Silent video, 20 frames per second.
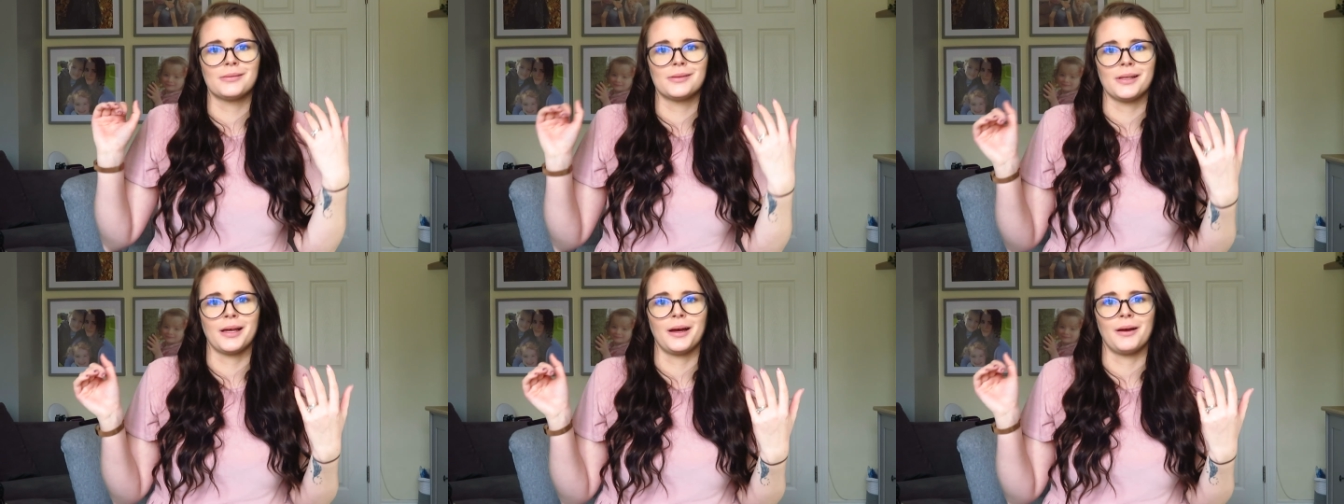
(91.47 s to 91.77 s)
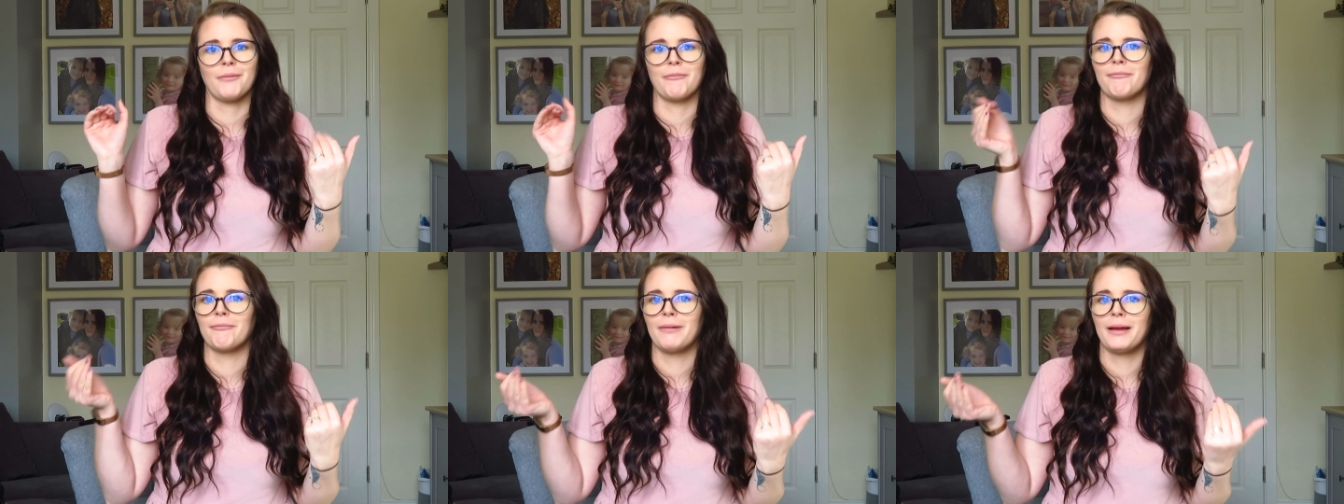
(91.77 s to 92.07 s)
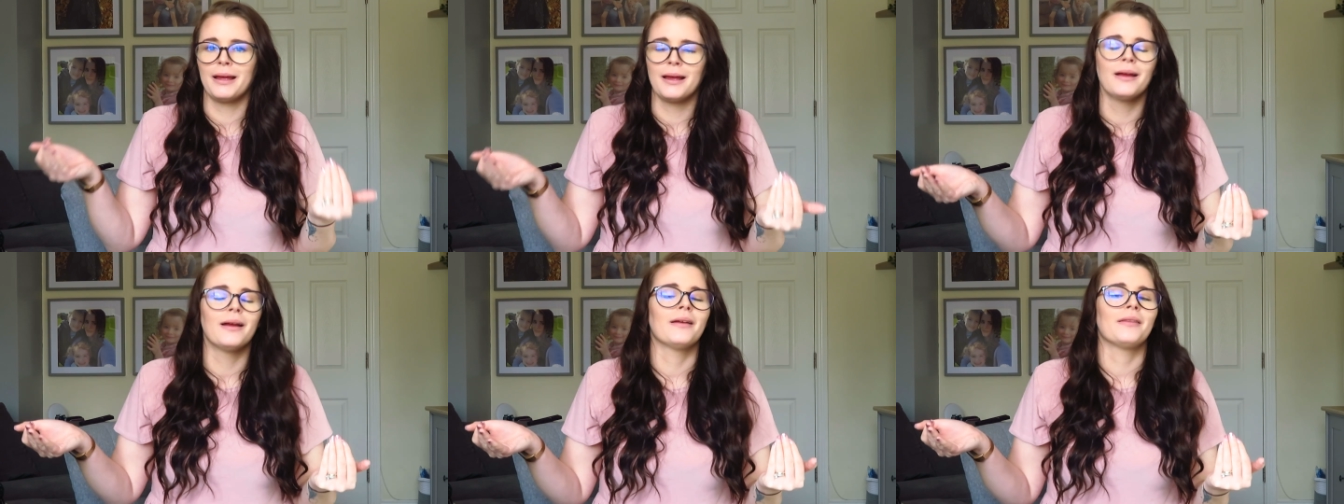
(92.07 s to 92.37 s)
So
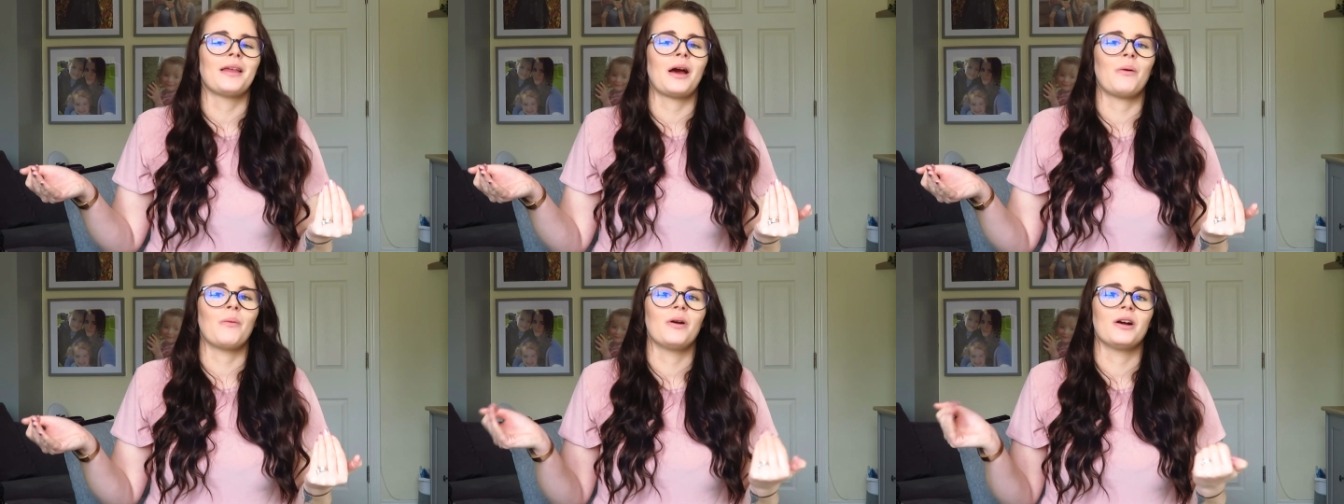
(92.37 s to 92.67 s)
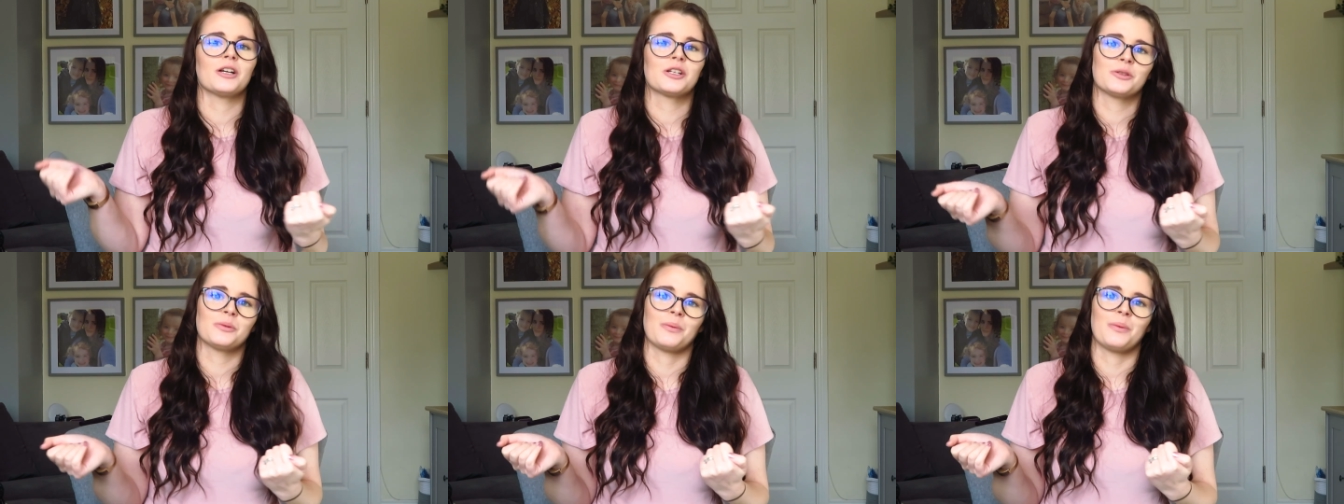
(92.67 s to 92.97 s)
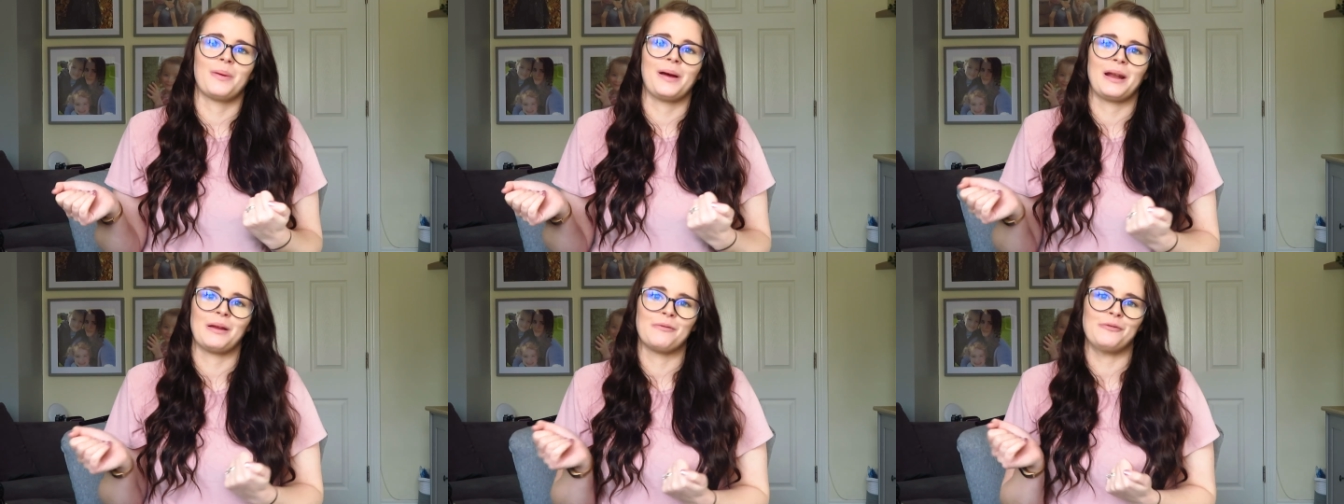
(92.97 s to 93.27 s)
that works
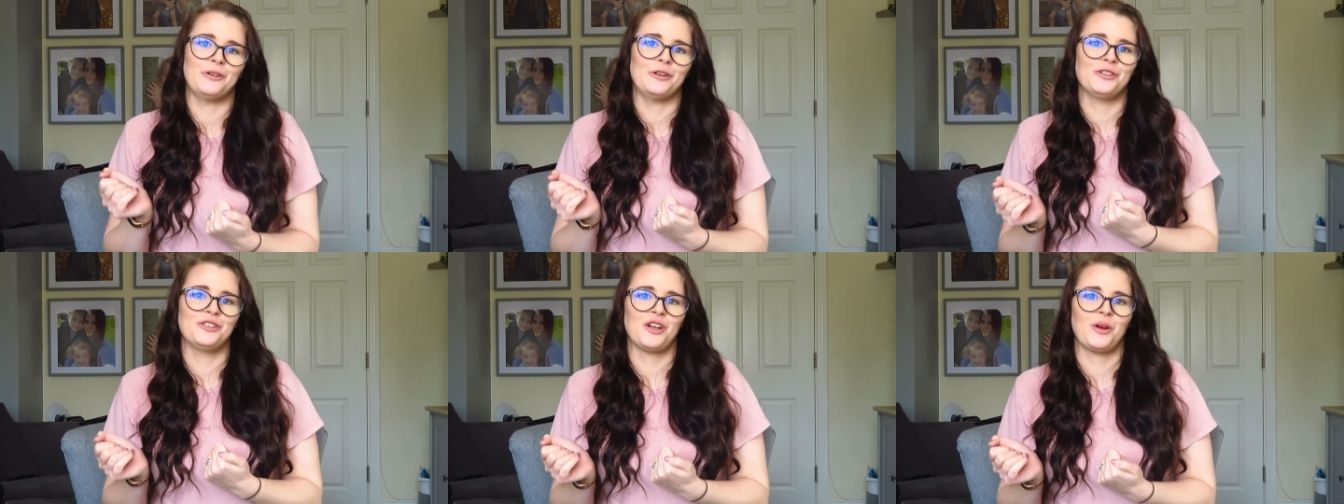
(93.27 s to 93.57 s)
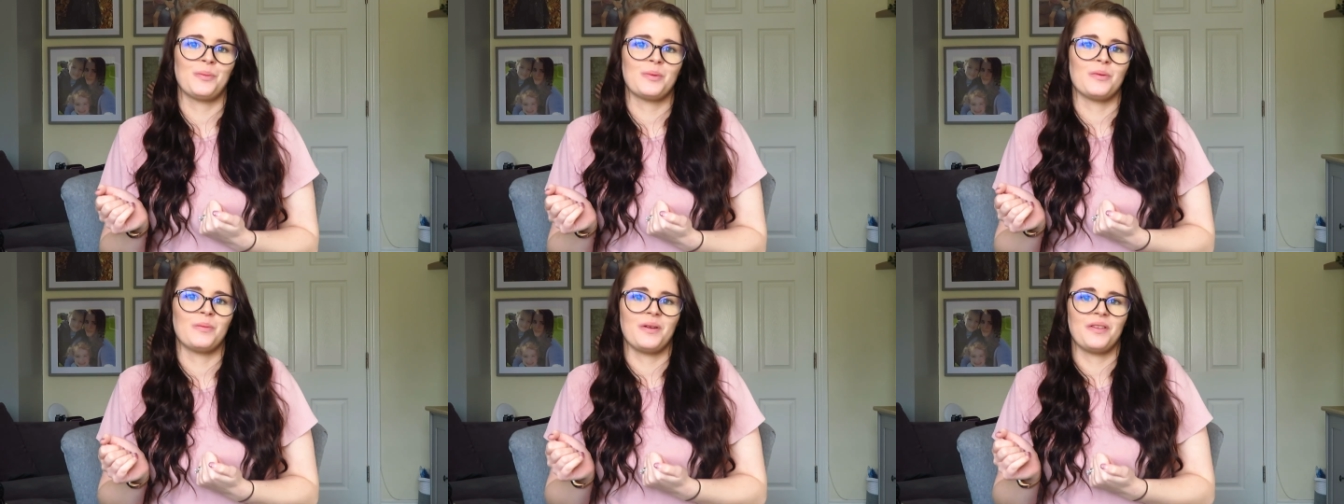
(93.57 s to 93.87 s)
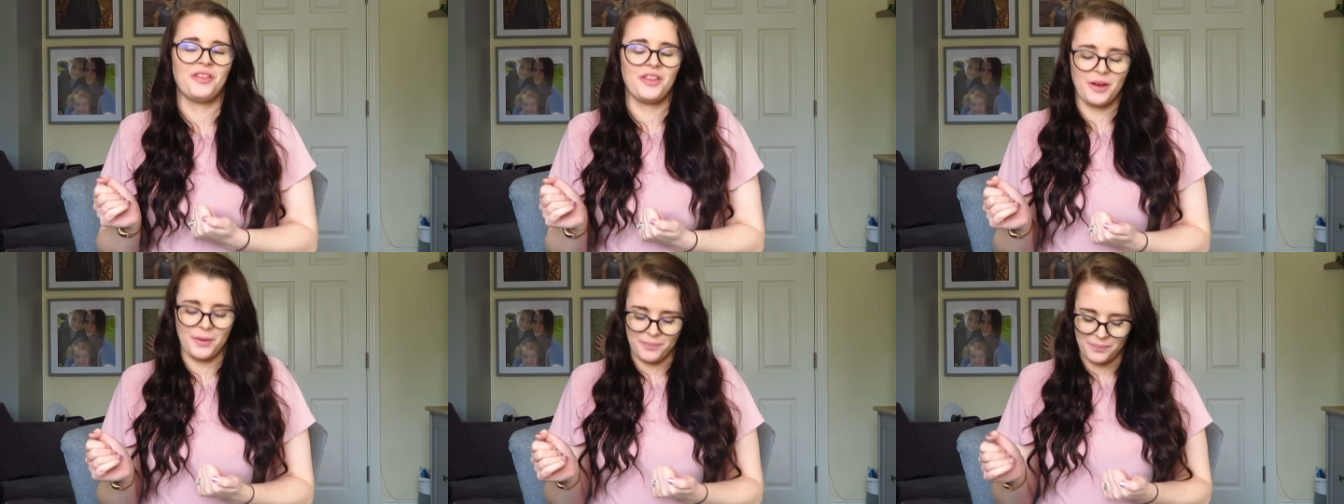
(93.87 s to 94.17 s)
when I'm food shopping
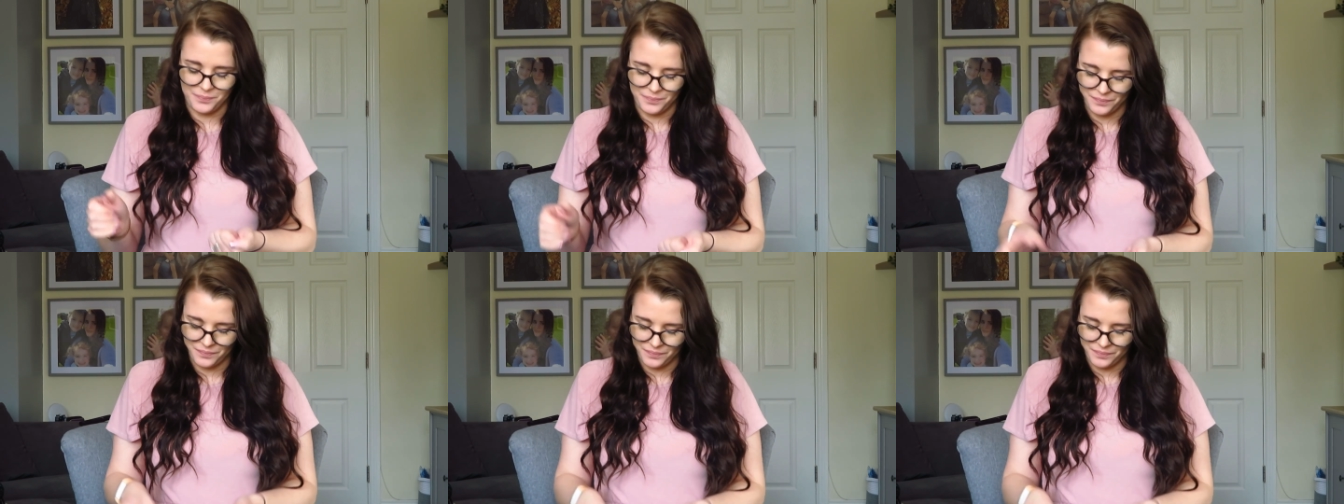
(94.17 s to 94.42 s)
with them.